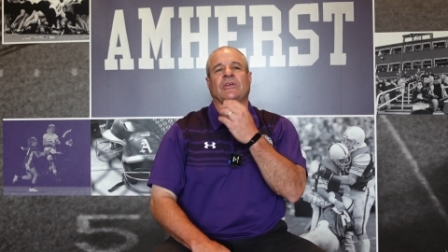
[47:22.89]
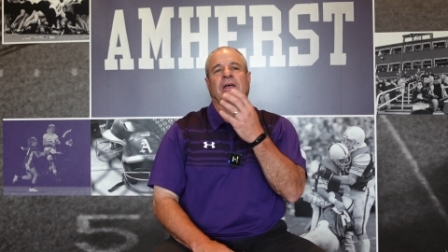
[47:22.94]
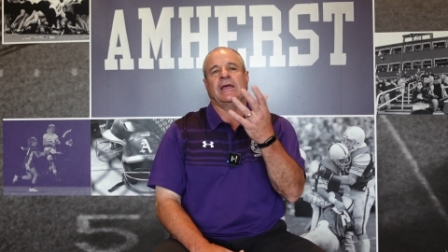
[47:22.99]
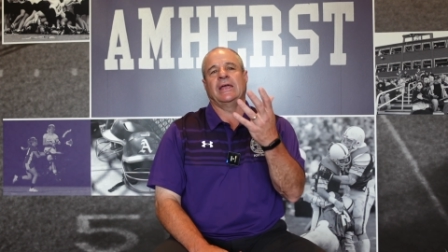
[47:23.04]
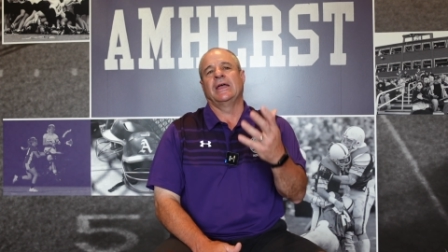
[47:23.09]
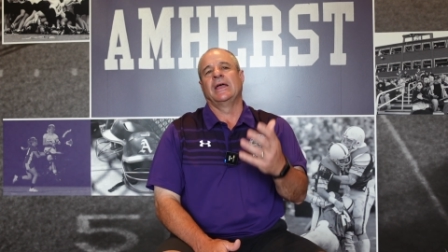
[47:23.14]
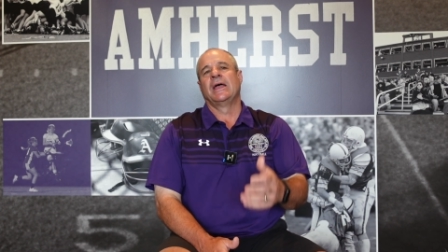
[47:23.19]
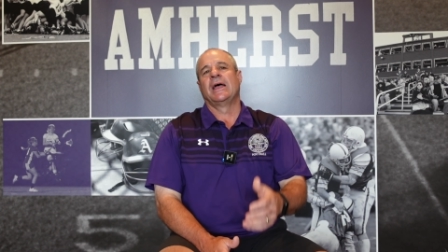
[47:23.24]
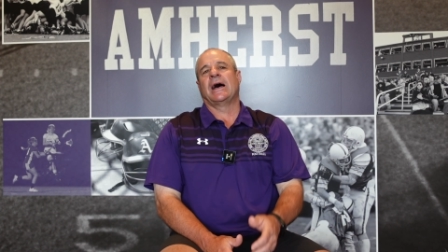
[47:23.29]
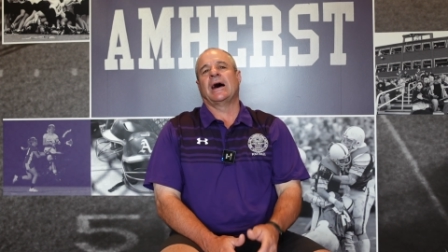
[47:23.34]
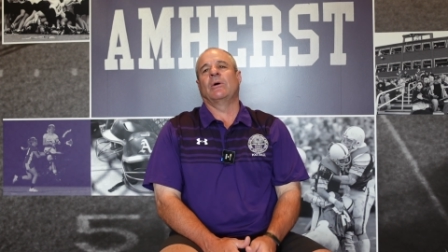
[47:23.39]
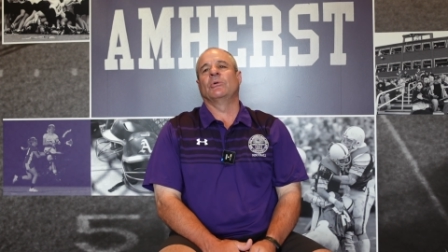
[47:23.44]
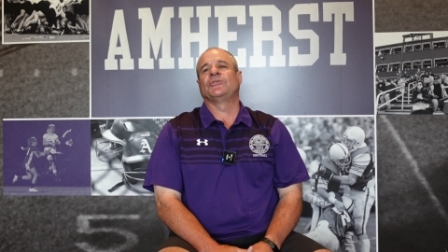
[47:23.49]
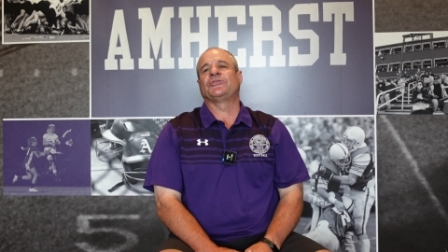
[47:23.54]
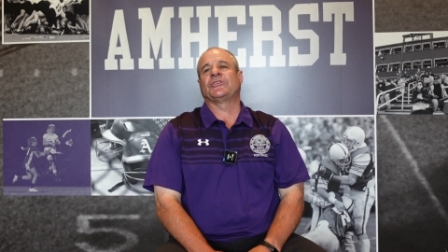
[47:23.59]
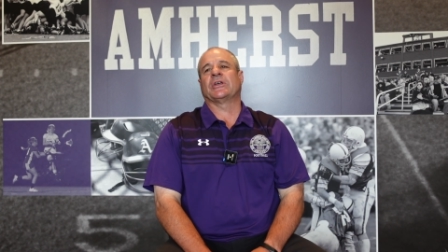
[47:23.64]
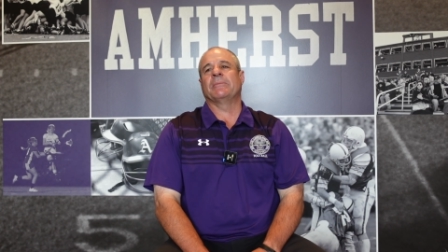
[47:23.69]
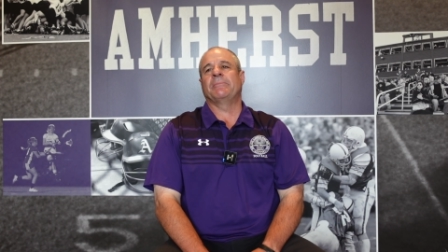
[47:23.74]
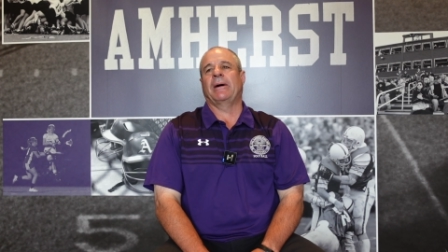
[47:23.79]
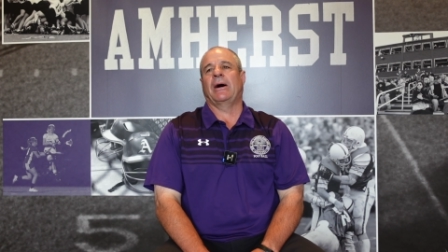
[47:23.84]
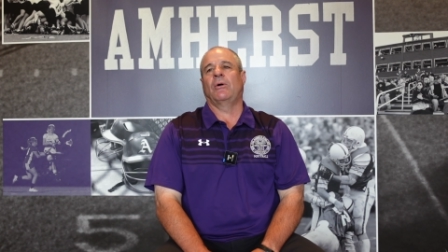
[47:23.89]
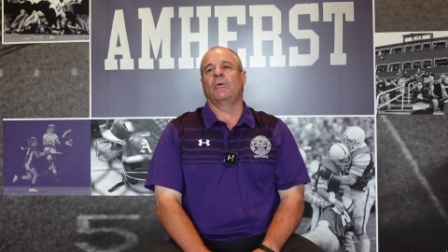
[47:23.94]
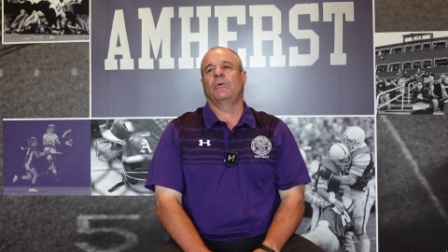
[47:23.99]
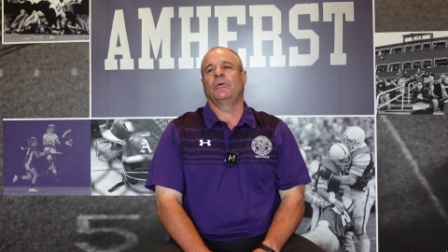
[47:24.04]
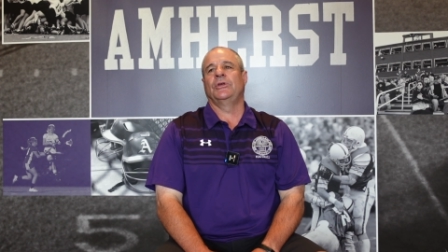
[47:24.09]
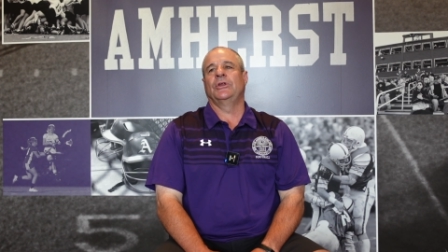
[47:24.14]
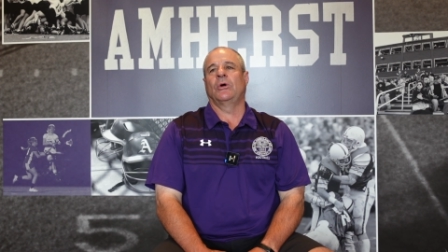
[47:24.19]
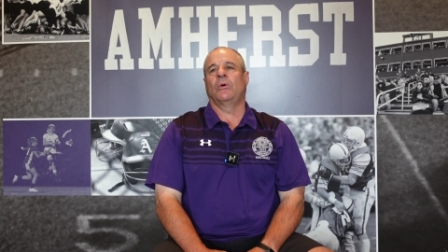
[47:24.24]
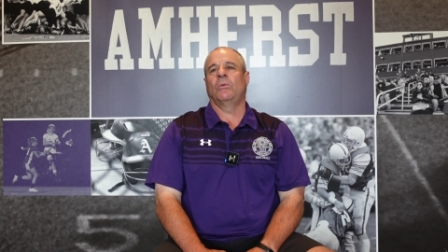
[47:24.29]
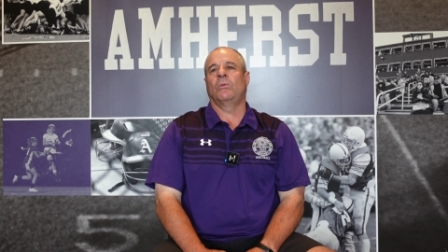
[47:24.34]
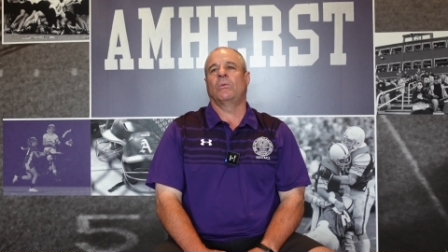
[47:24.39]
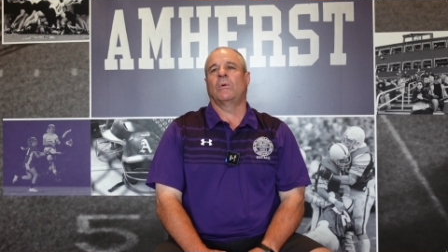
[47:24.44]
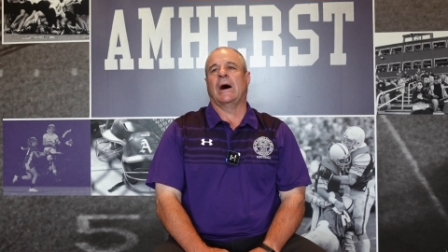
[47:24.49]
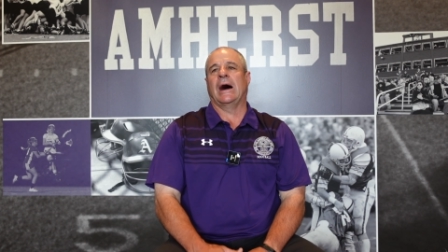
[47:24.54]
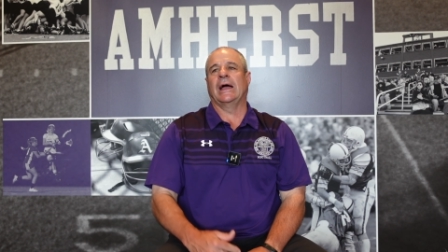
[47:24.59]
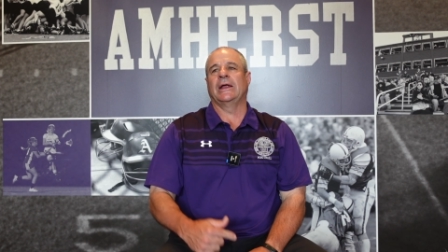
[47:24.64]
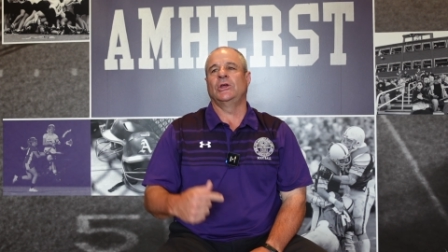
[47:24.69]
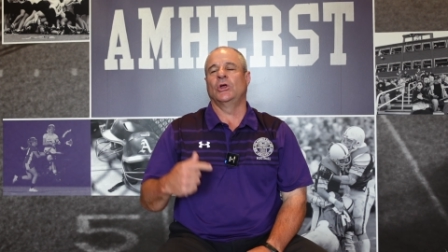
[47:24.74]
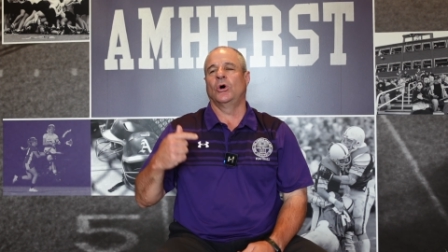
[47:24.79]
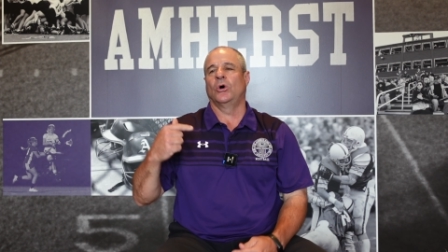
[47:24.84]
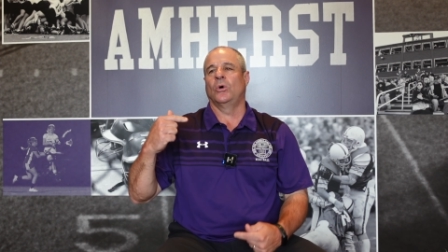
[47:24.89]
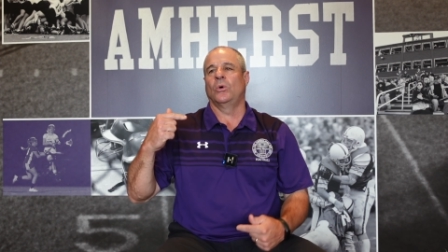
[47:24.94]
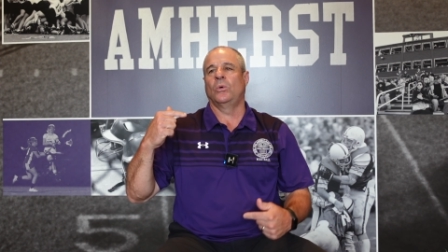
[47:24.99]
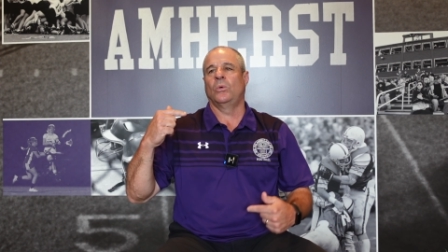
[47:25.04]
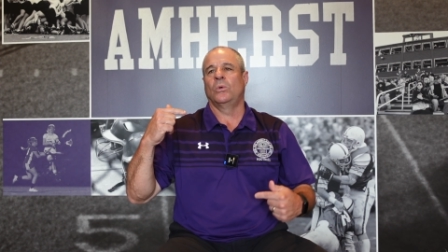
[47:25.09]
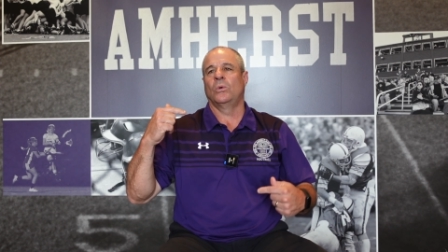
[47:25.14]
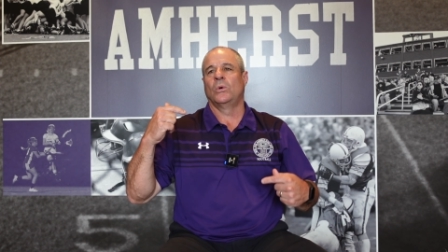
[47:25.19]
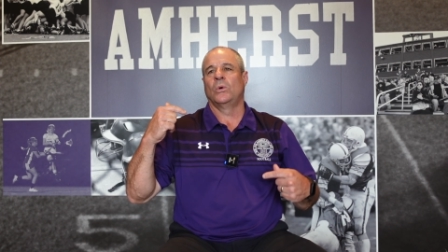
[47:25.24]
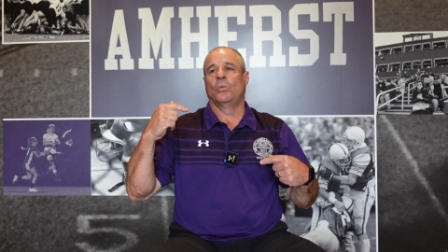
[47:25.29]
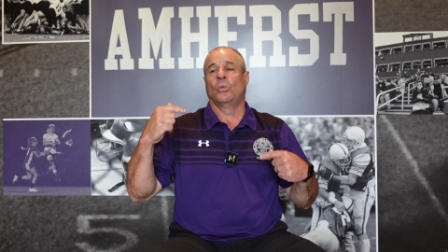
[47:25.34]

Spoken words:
I always think about, I know